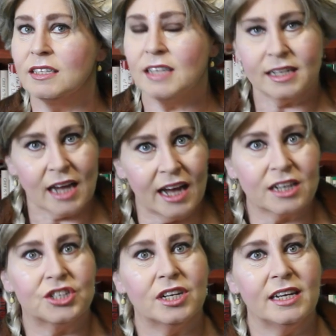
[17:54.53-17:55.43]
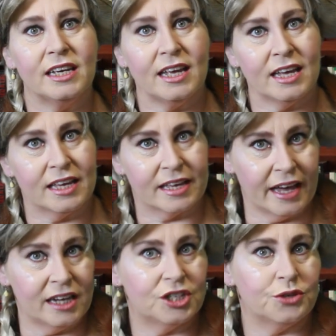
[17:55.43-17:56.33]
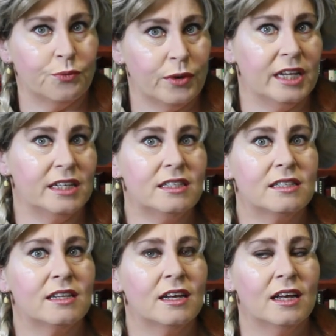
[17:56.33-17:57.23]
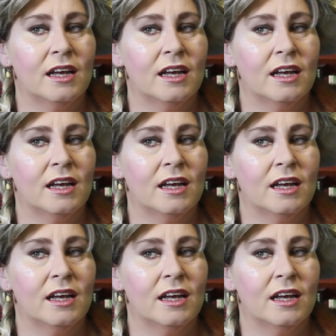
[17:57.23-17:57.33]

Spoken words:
that actually engage with